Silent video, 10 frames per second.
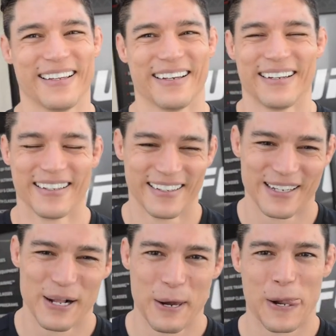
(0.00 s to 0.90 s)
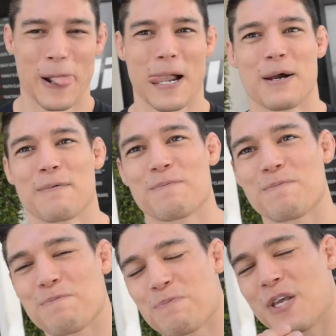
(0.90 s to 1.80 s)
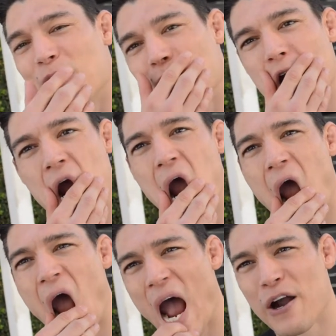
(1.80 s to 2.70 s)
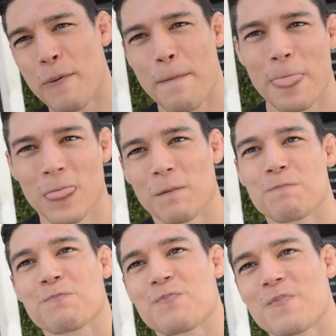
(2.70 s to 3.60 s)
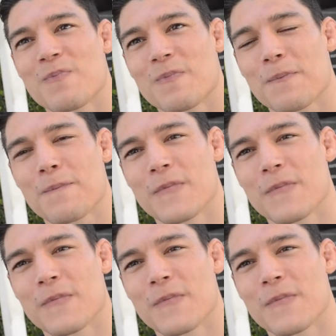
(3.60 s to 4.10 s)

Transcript: You brought up Canelo just real quick. Yeah. Canelo Chavez got signed recently.